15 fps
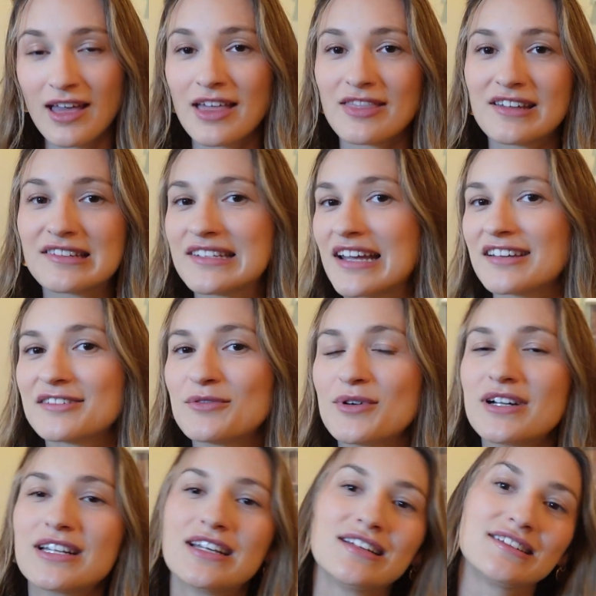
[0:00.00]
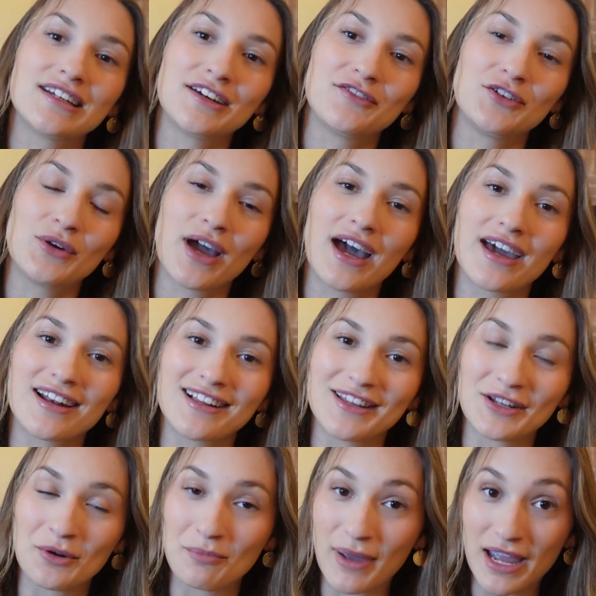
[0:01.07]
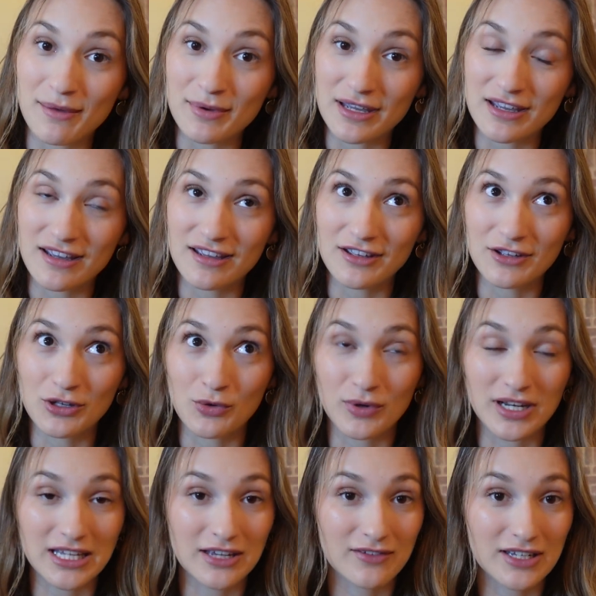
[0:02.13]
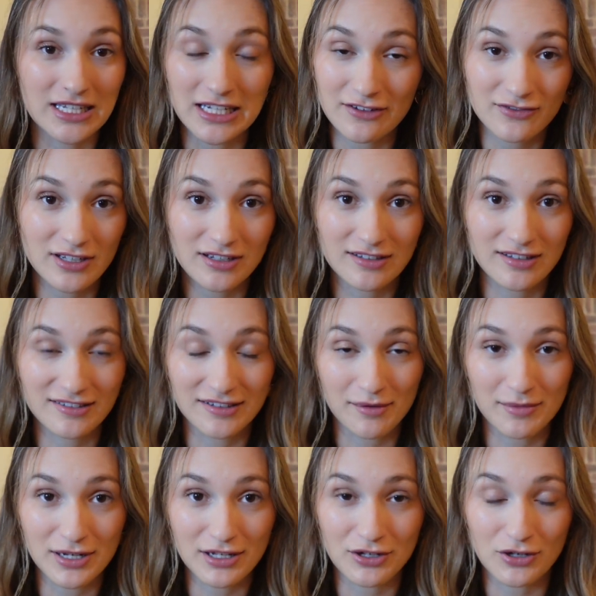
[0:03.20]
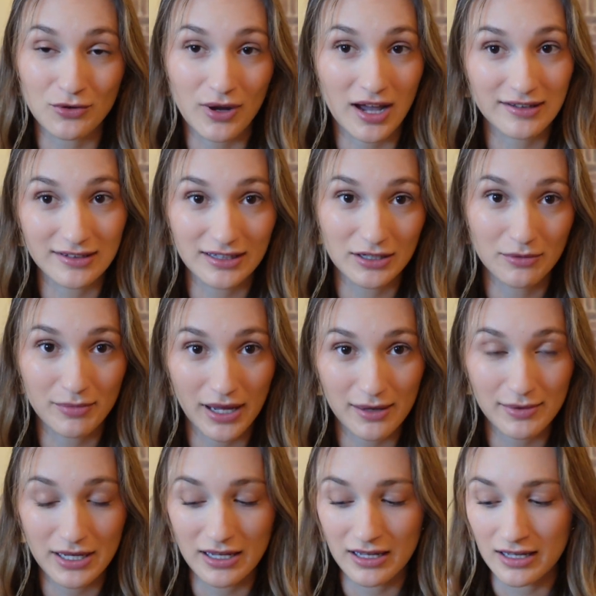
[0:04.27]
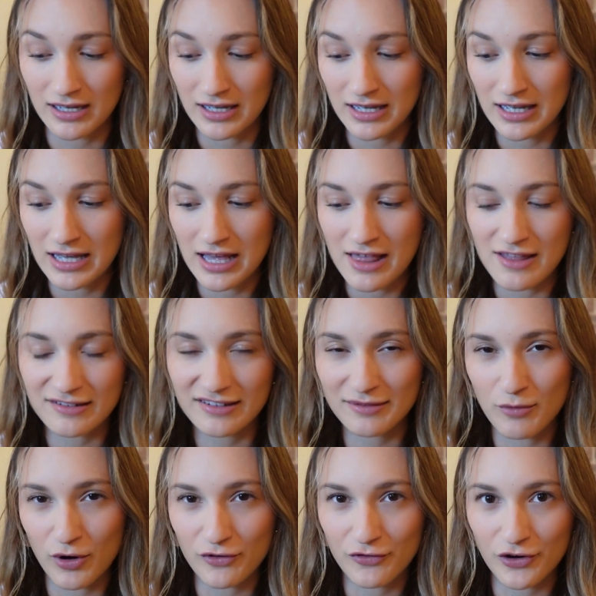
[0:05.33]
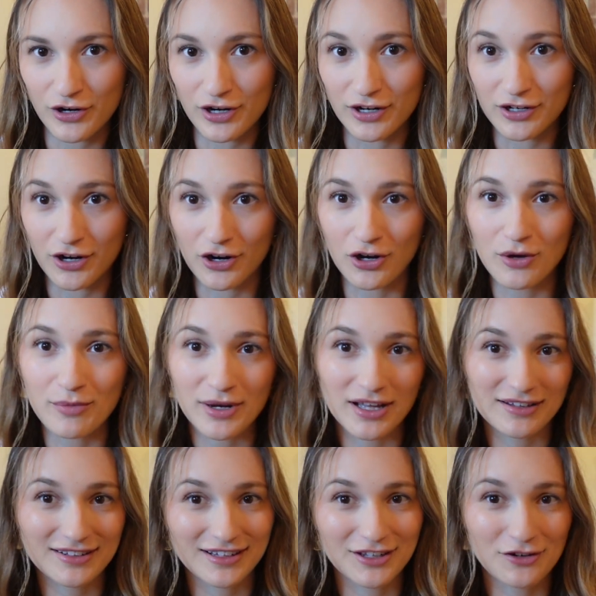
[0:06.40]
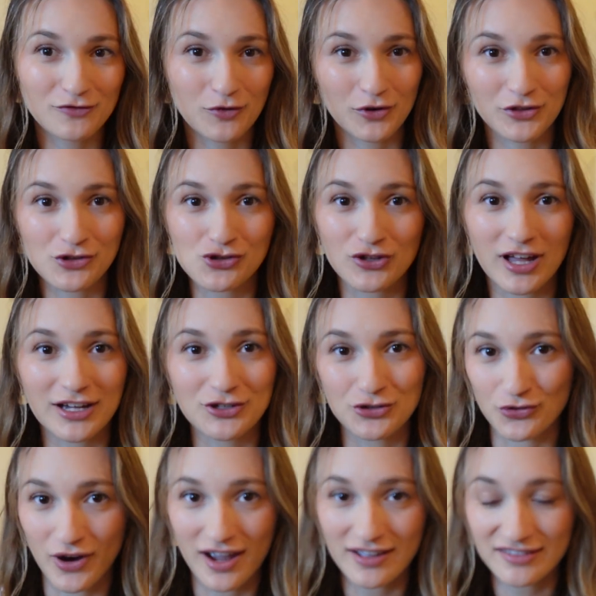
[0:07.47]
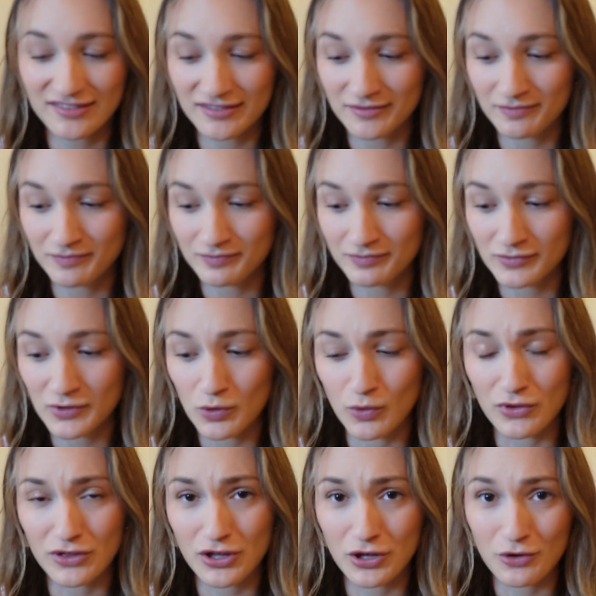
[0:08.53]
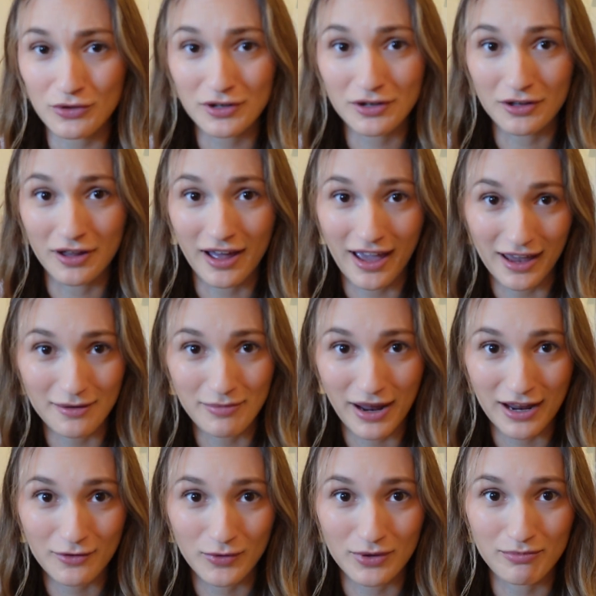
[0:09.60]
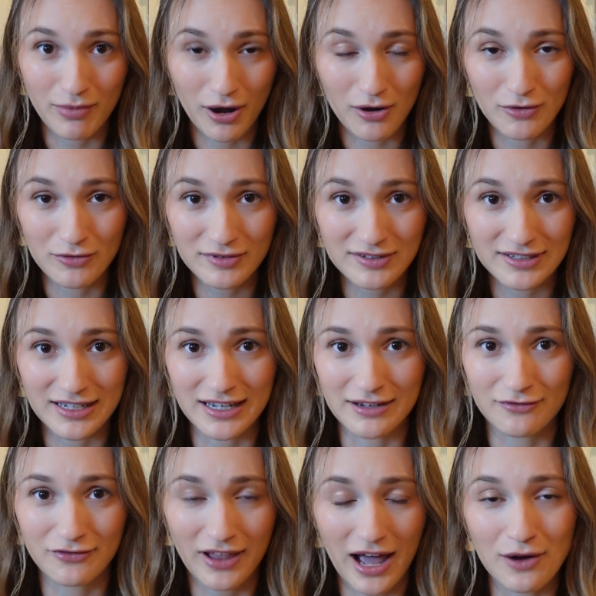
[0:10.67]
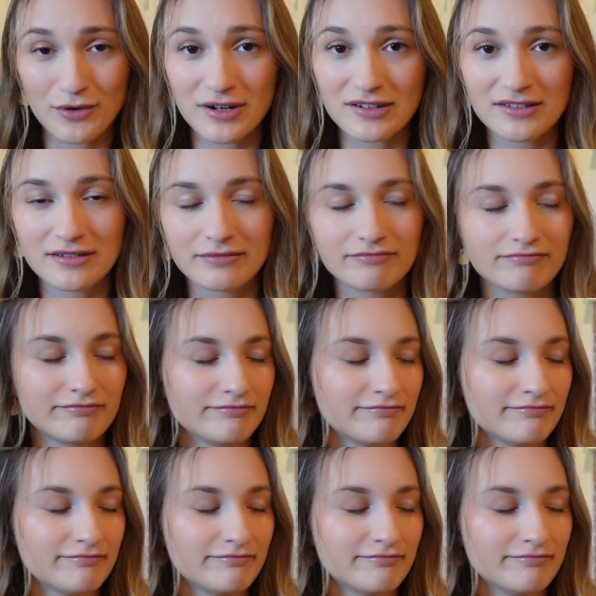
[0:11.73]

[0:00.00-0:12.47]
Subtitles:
This next one is if you had a little baby, you want to give a gift to somebody who has a little baby. This is more for a girl, but it's a little 4th of July dress with cute little headband with bows and flowers.